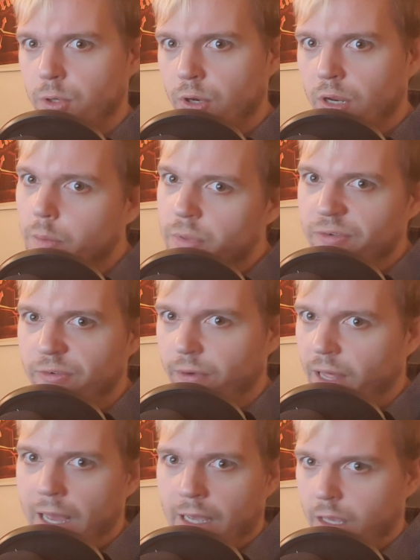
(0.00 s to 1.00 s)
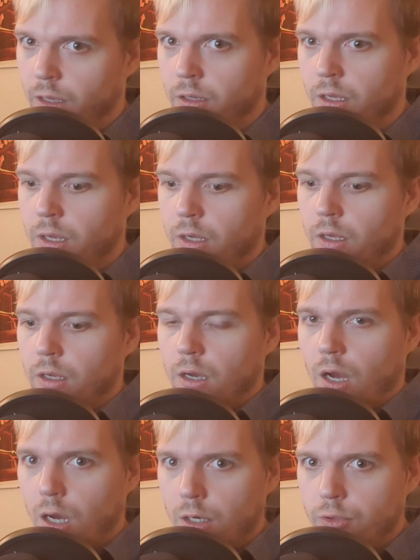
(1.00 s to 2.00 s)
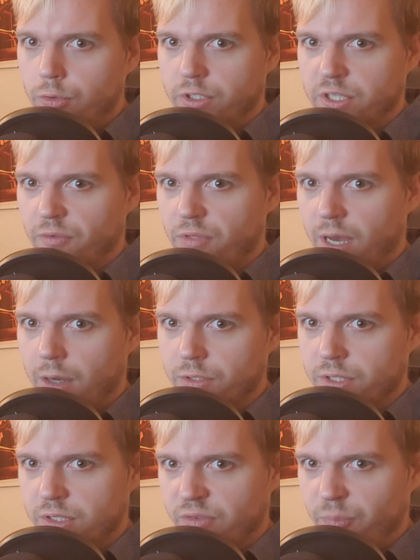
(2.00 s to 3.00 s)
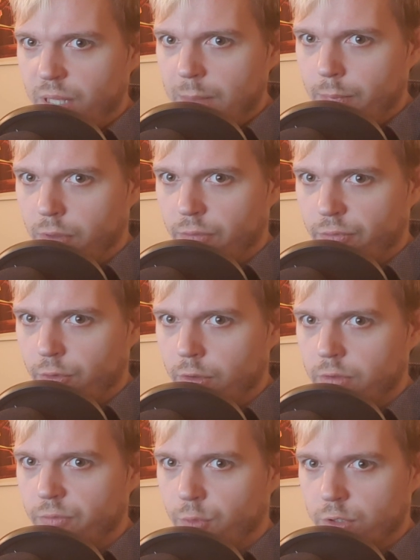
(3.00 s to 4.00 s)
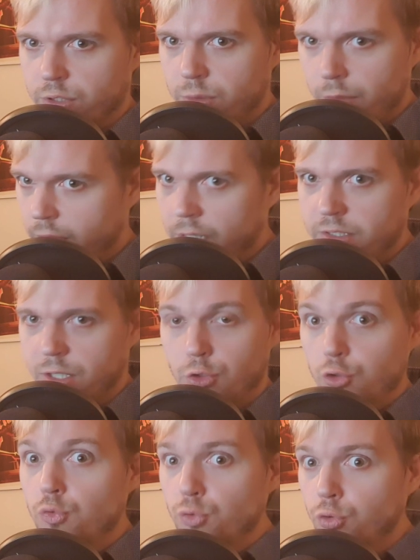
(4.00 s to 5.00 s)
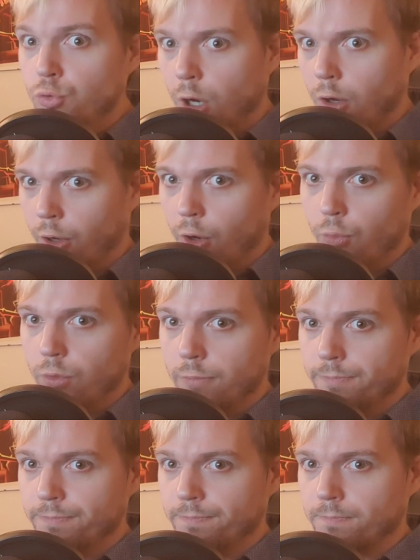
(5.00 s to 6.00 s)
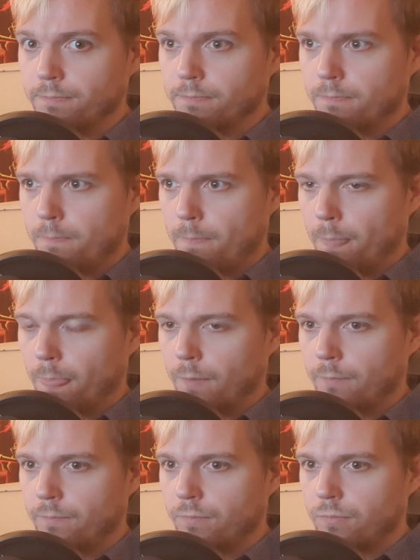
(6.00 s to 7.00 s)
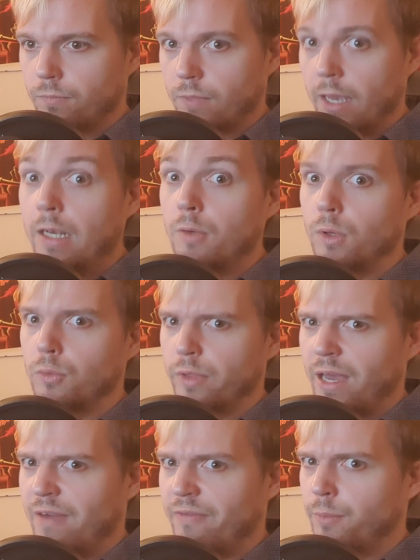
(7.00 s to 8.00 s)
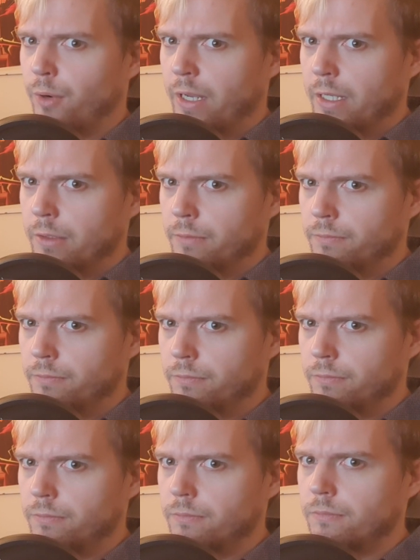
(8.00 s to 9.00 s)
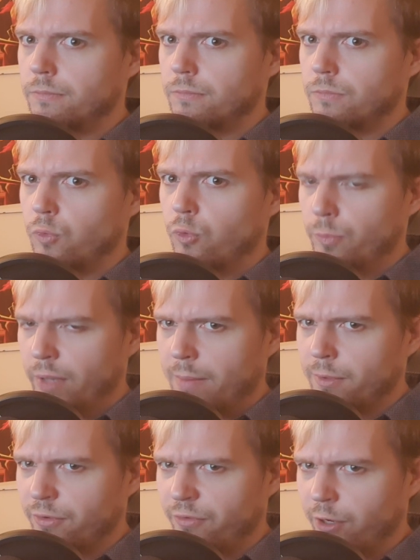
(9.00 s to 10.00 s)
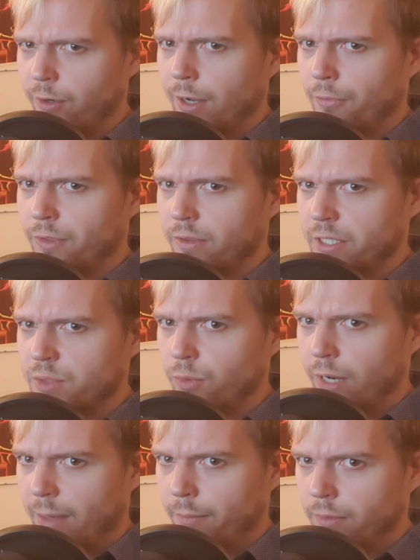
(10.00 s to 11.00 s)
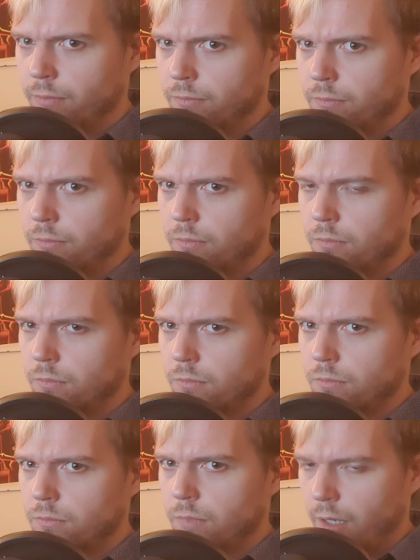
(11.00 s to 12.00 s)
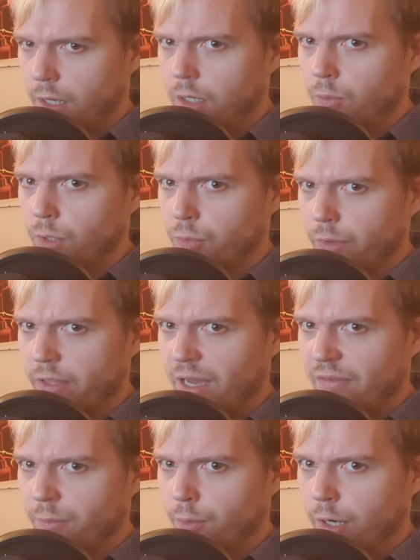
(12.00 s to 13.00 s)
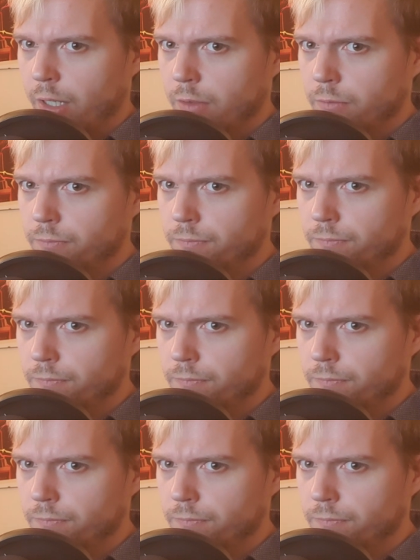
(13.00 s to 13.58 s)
You're going to be flagging hundreds of thousands of people for things that you do not own. Anyone with half a brain would be able to figure out that this would happen. Anyone with half a brain.